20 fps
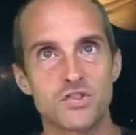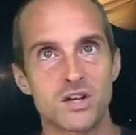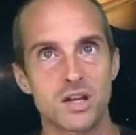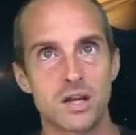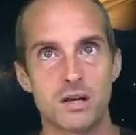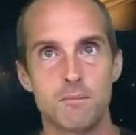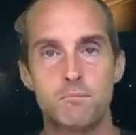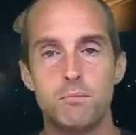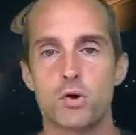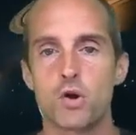It
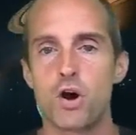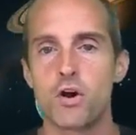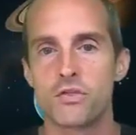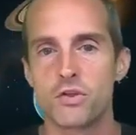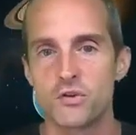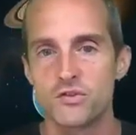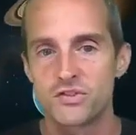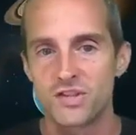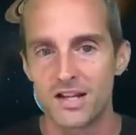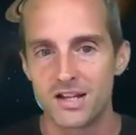can put all
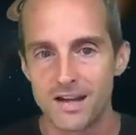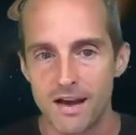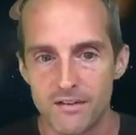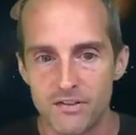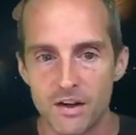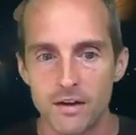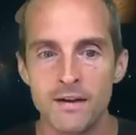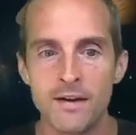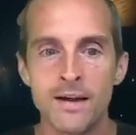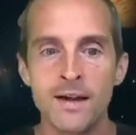those
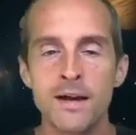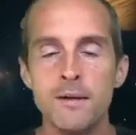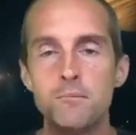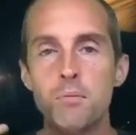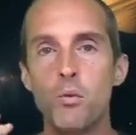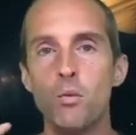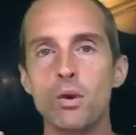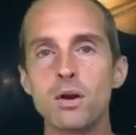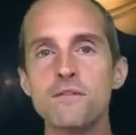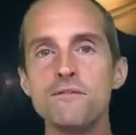together.
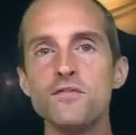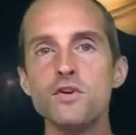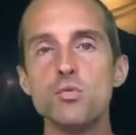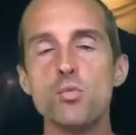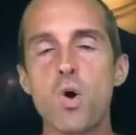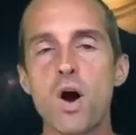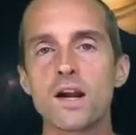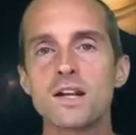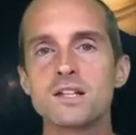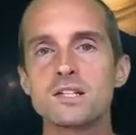But what if you
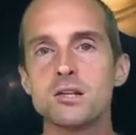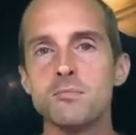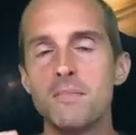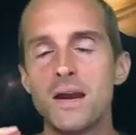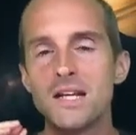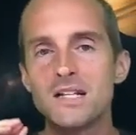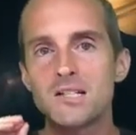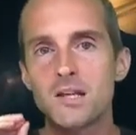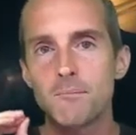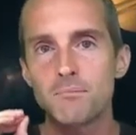want it to
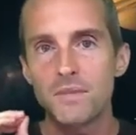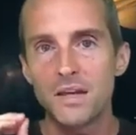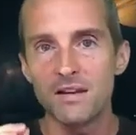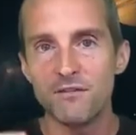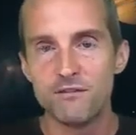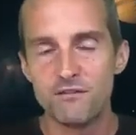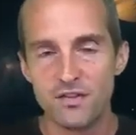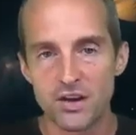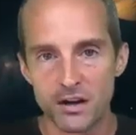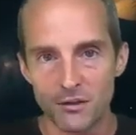make something
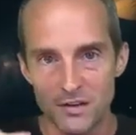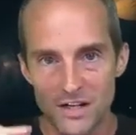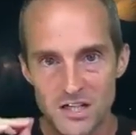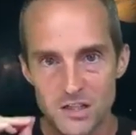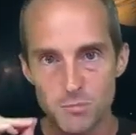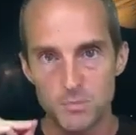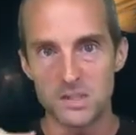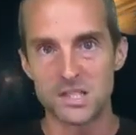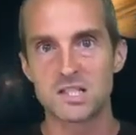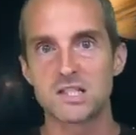very
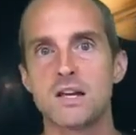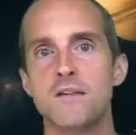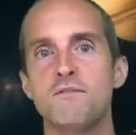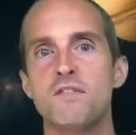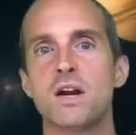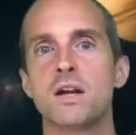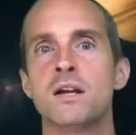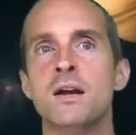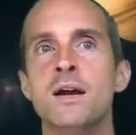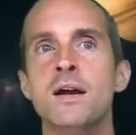
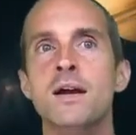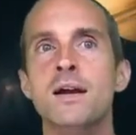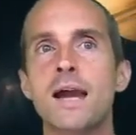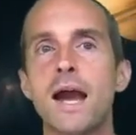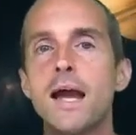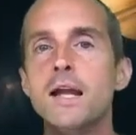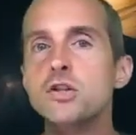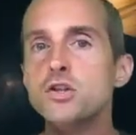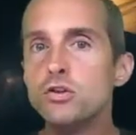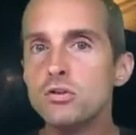specific
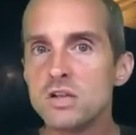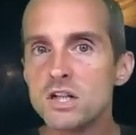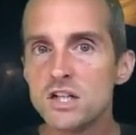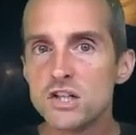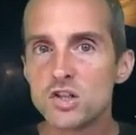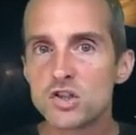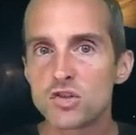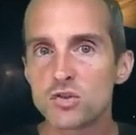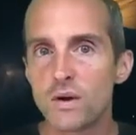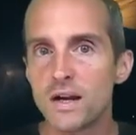and you need
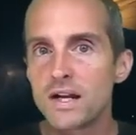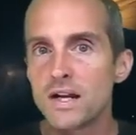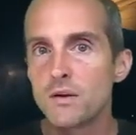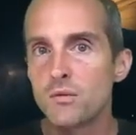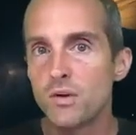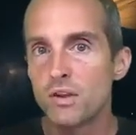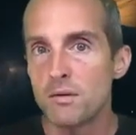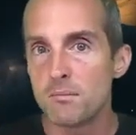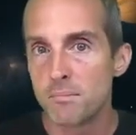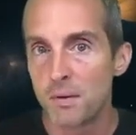to train it
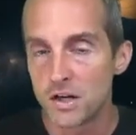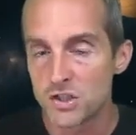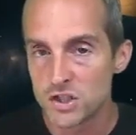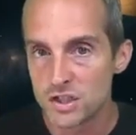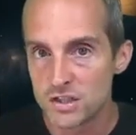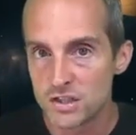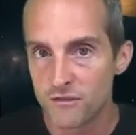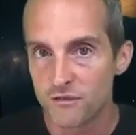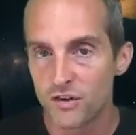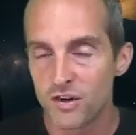with a bunch
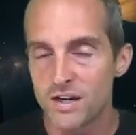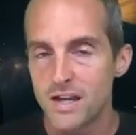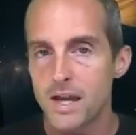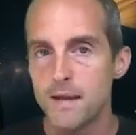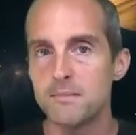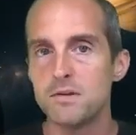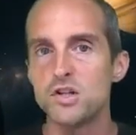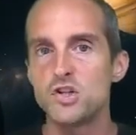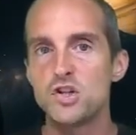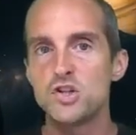of different
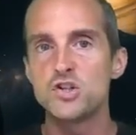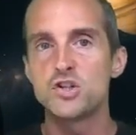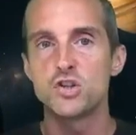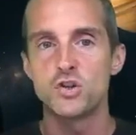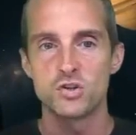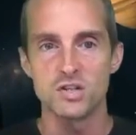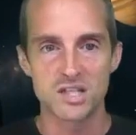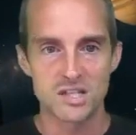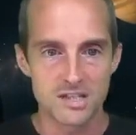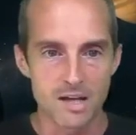images
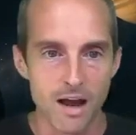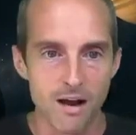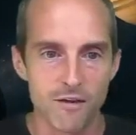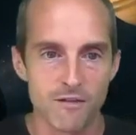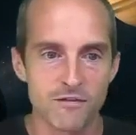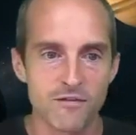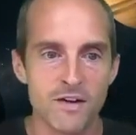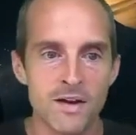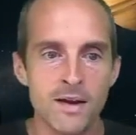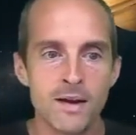
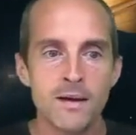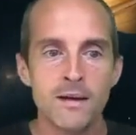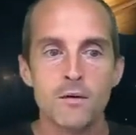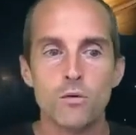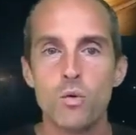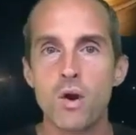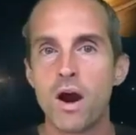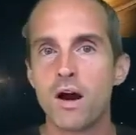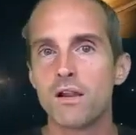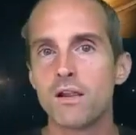yourself?
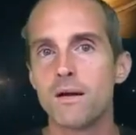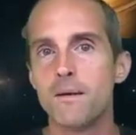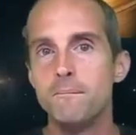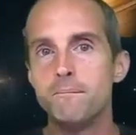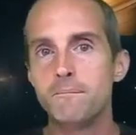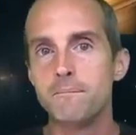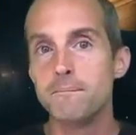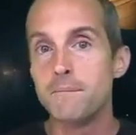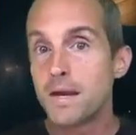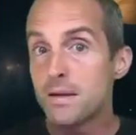Well,
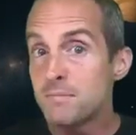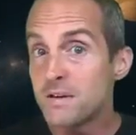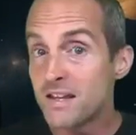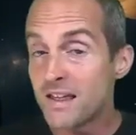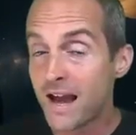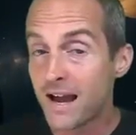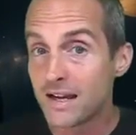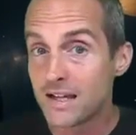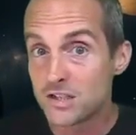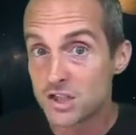maybe
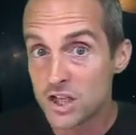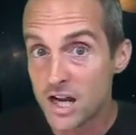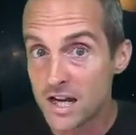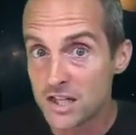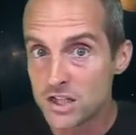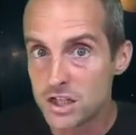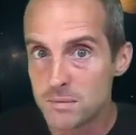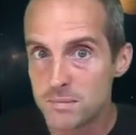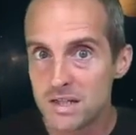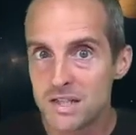that
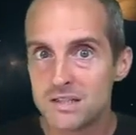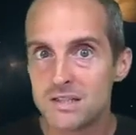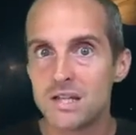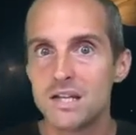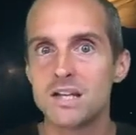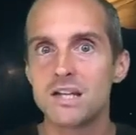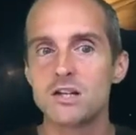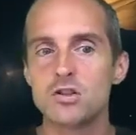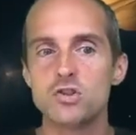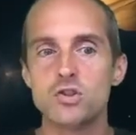
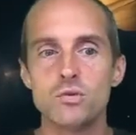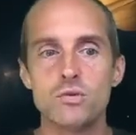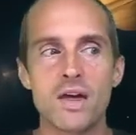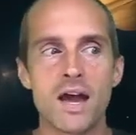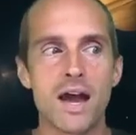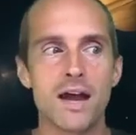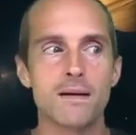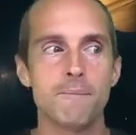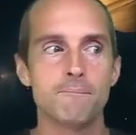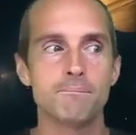ChatGPT can do
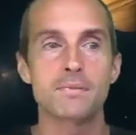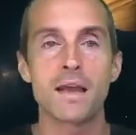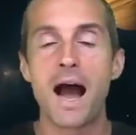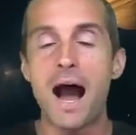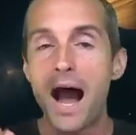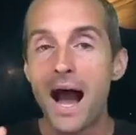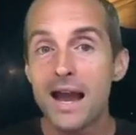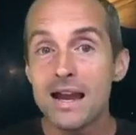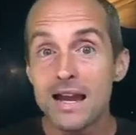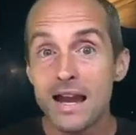that.
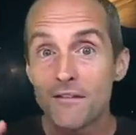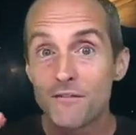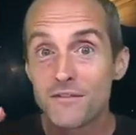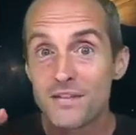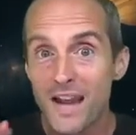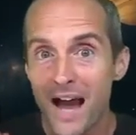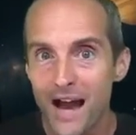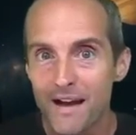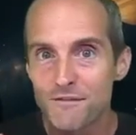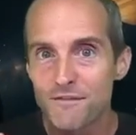I have
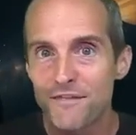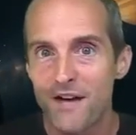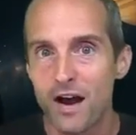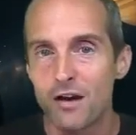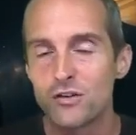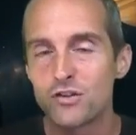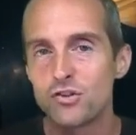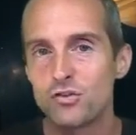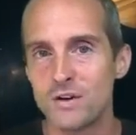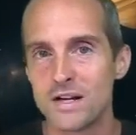not
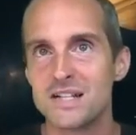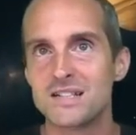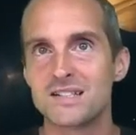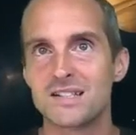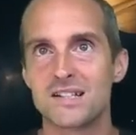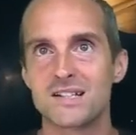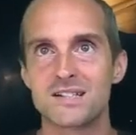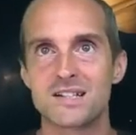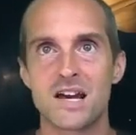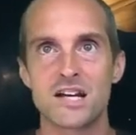found great
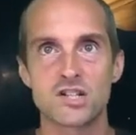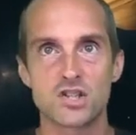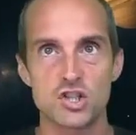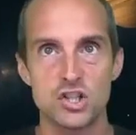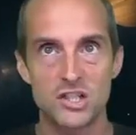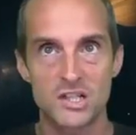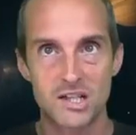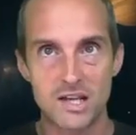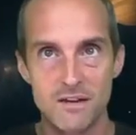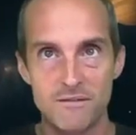success
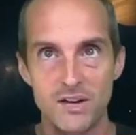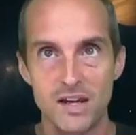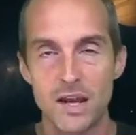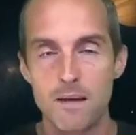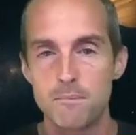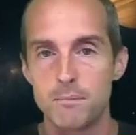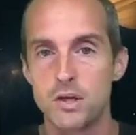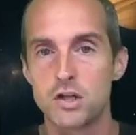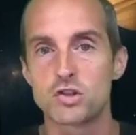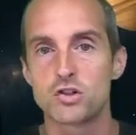just giving
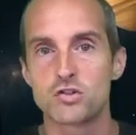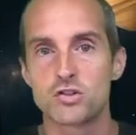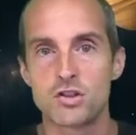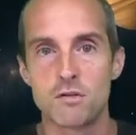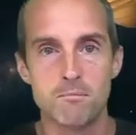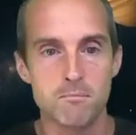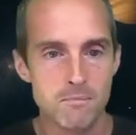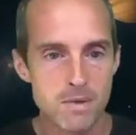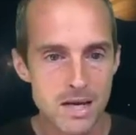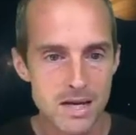it pictures of
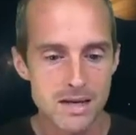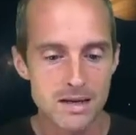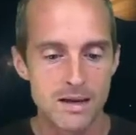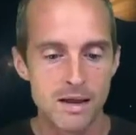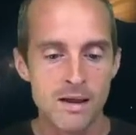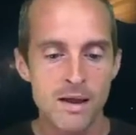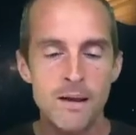me.